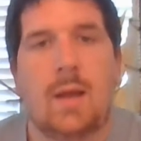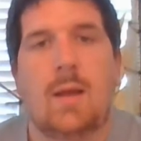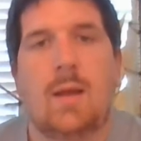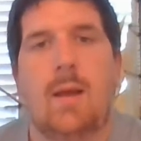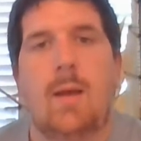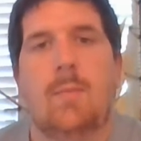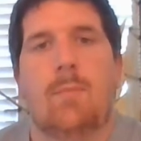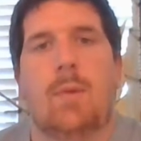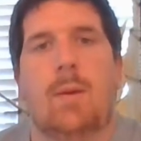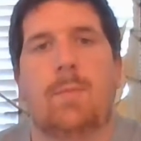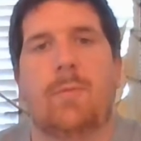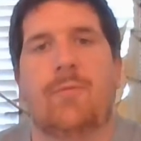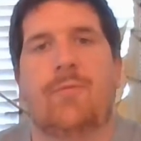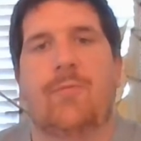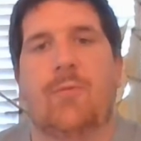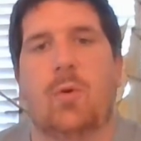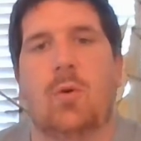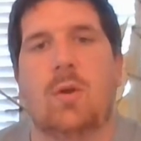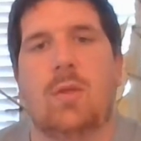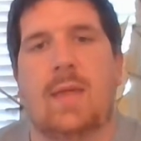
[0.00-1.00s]
But
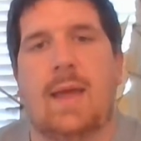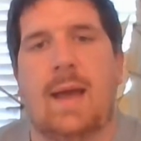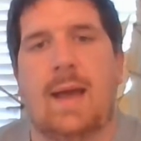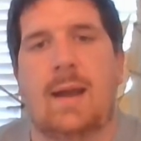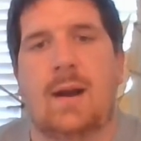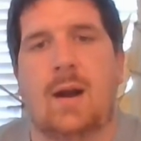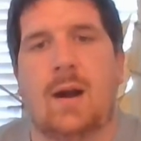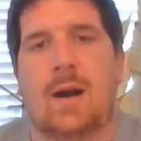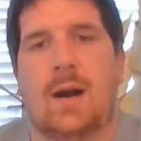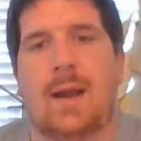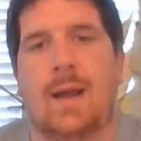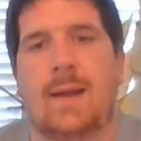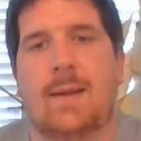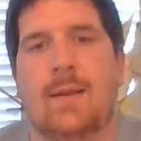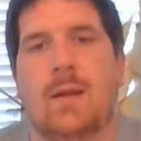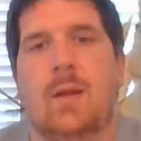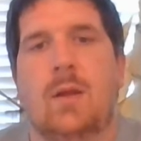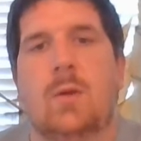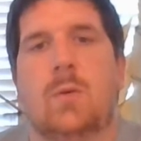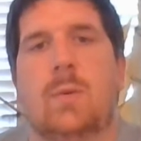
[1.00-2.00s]
before that, all right,
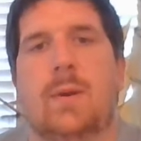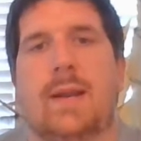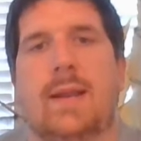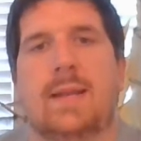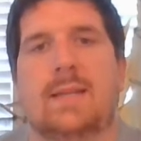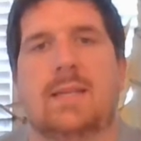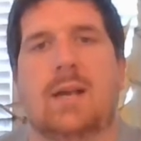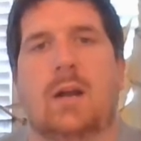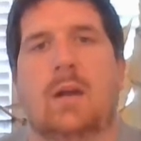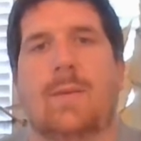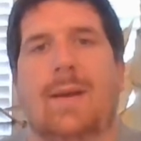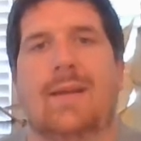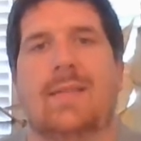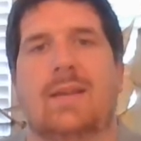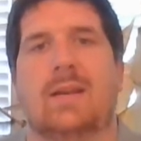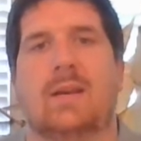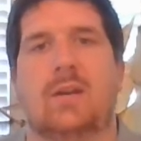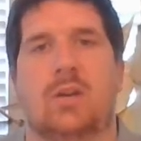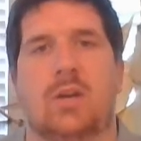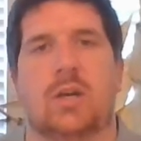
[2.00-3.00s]
we need to talk about the
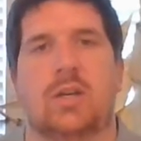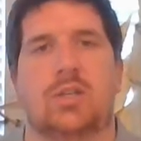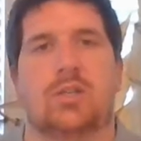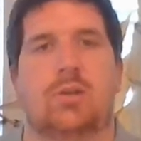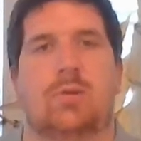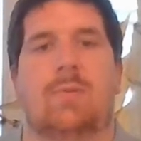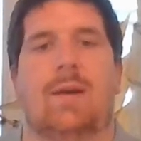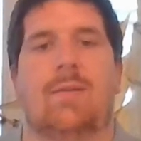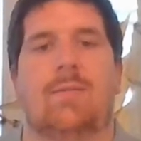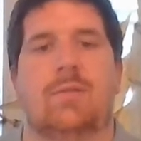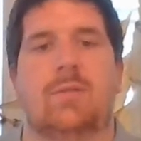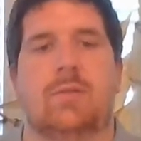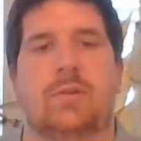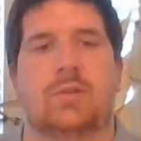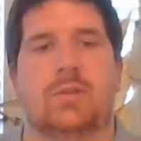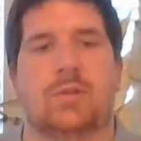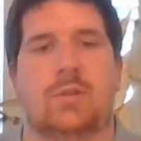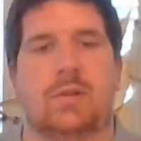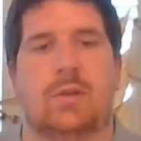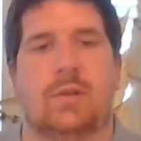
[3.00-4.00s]
Industrial
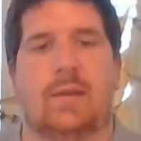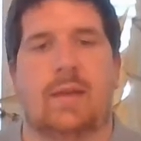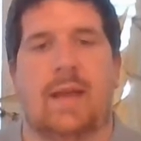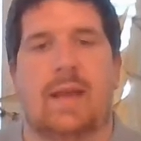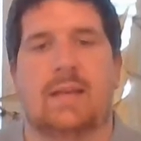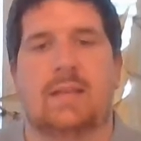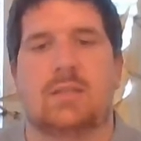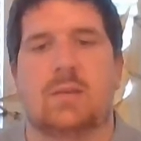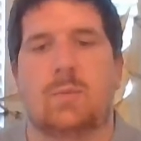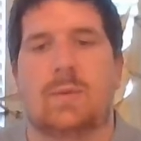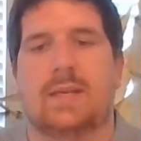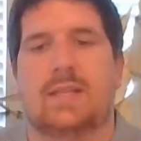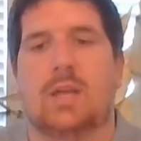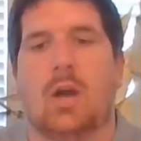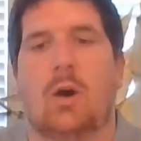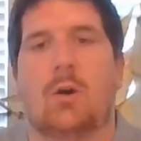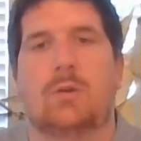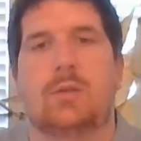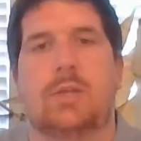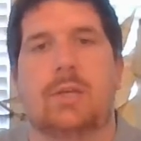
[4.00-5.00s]
Revolution. Okay, so we
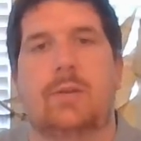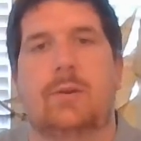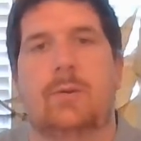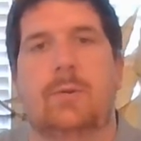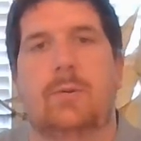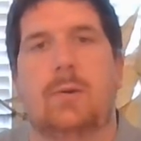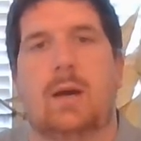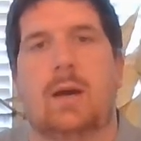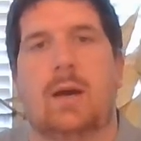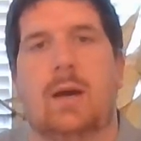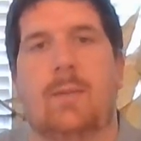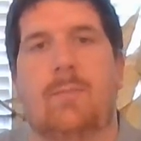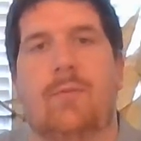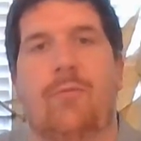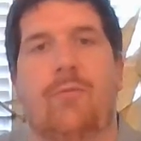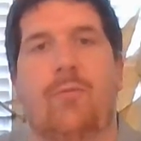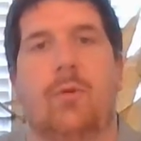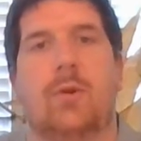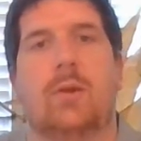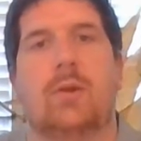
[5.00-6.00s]
told you
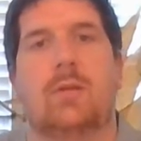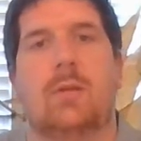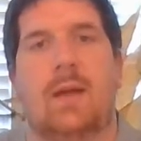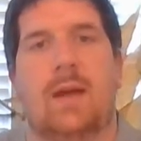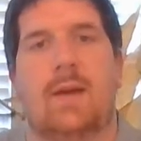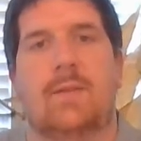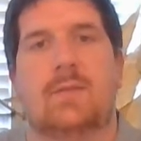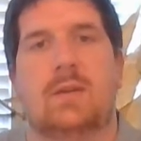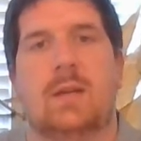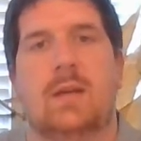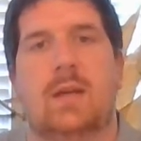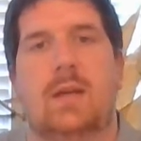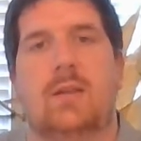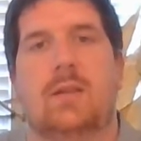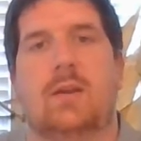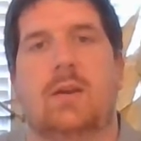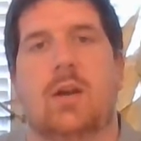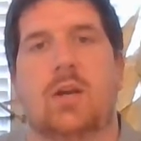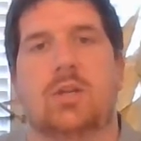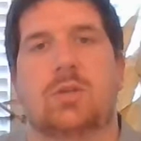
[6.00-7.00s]
before you left, the
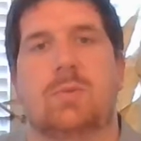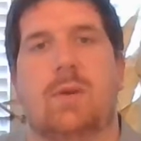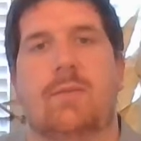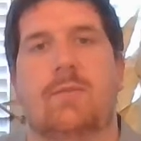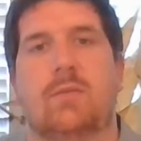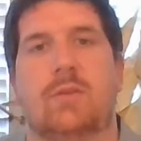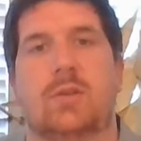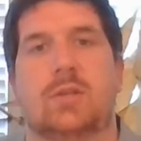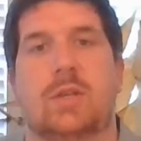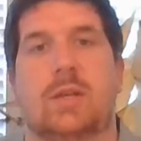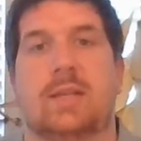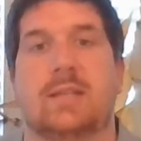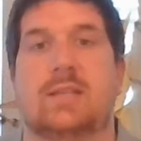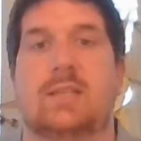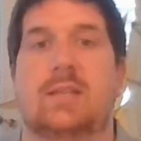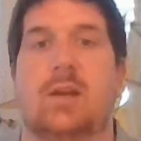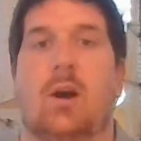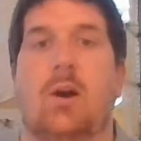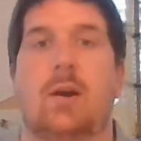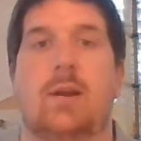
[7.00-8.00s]
Industrial Revolution that
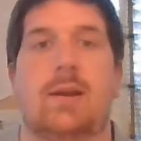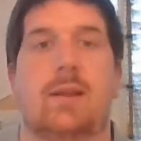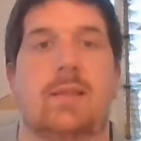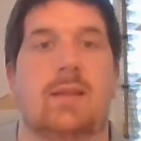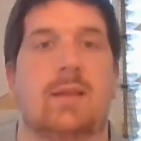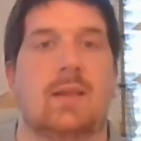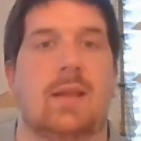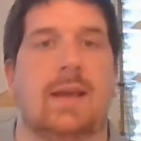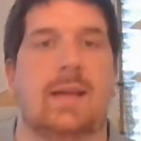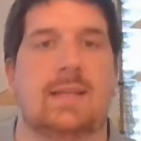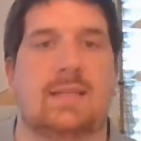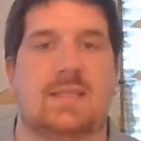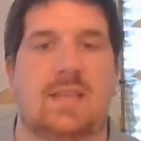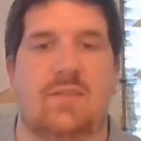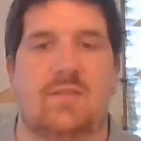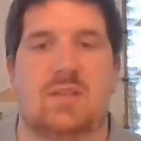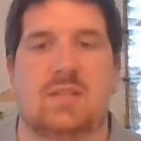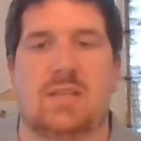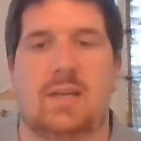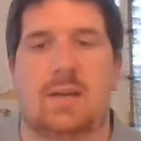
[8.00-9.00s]
started in the late
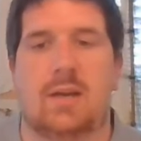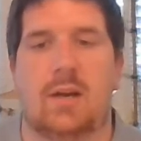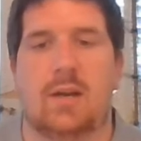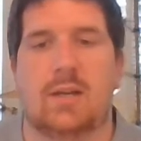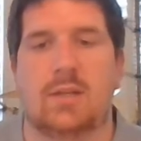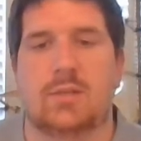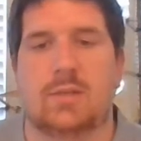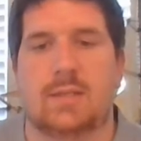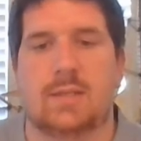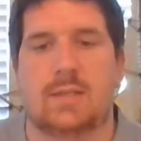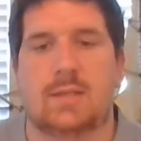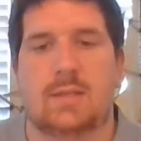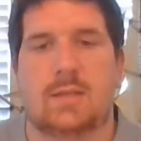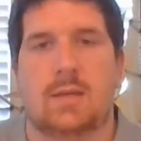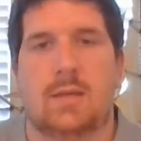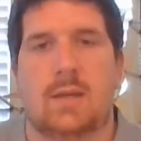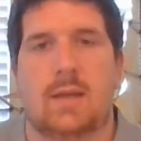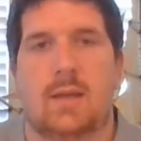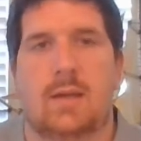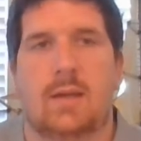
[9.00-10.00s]
1700s.
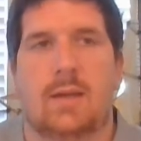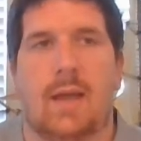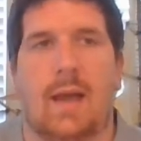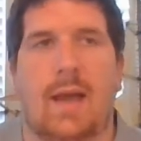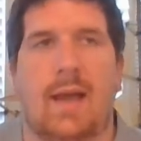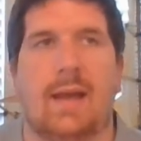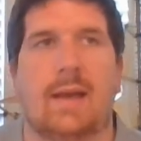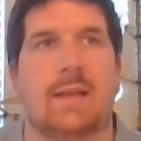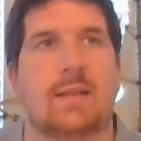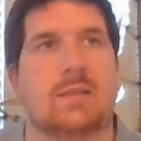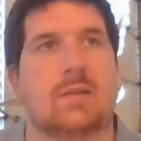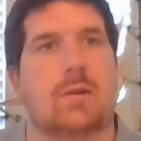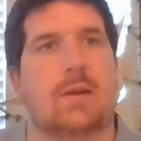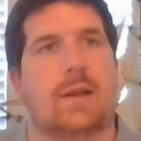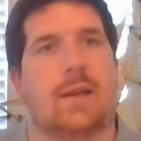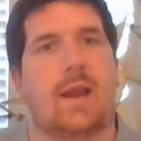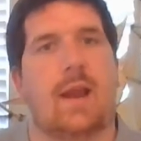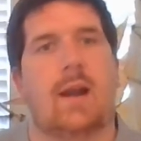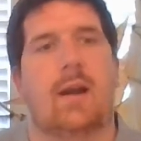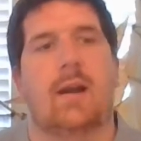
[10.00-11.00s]
Okay, and it's going
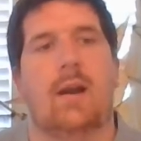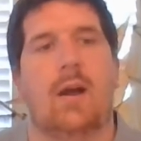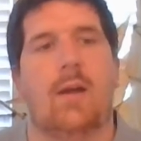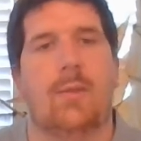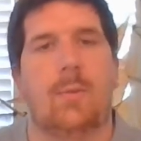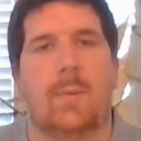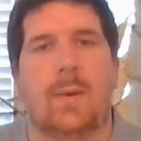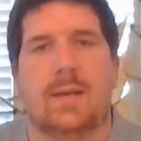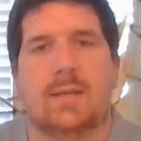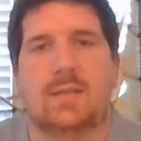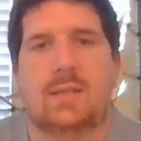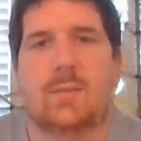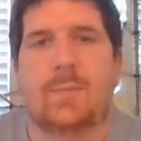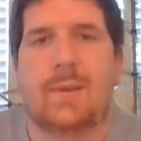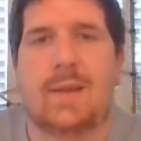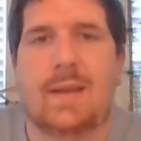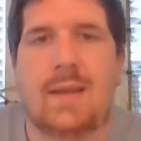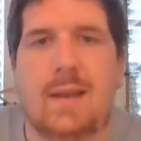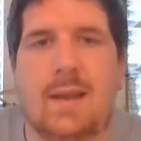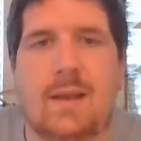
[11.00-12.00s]
to carry all the way to the
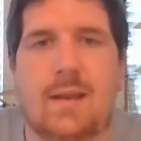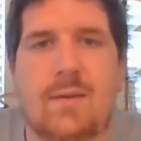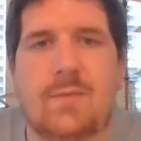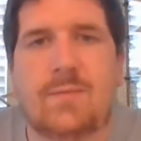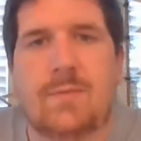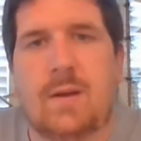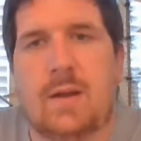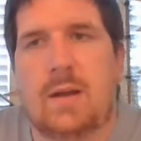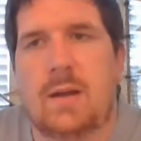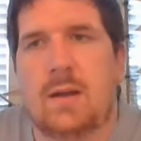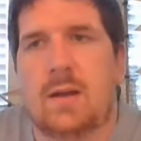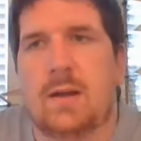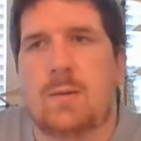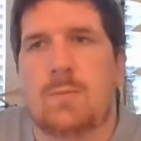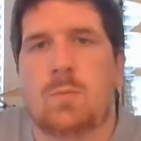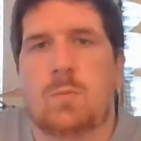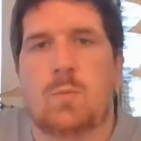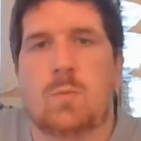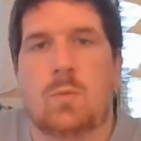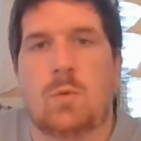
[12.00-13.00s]
beginning of
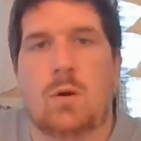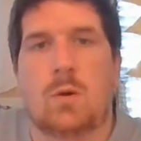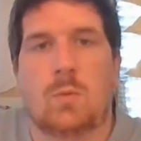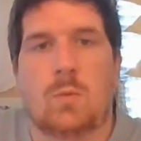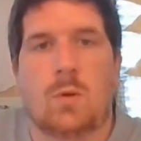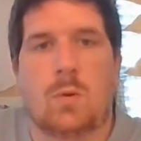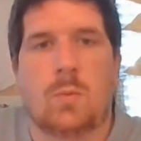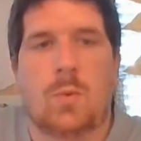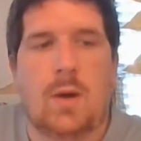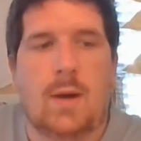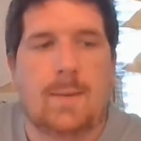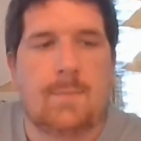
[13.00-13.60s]
World War I.